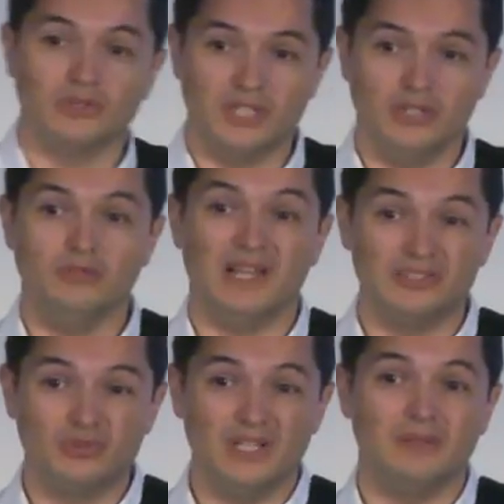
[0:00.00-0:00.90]
to continue
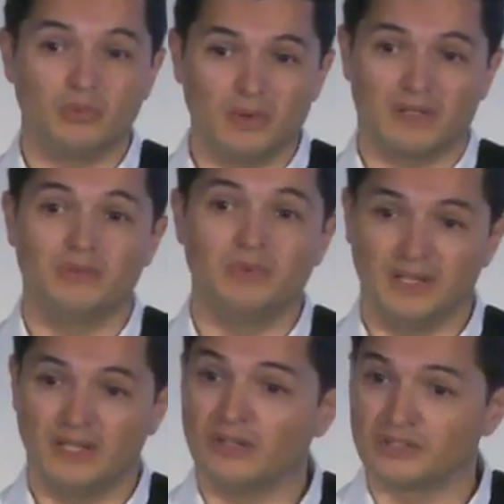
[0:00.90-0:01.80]
my dream working
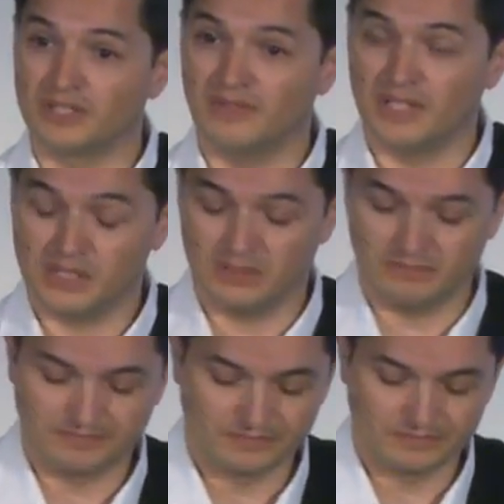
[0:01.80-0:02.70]
within conservation.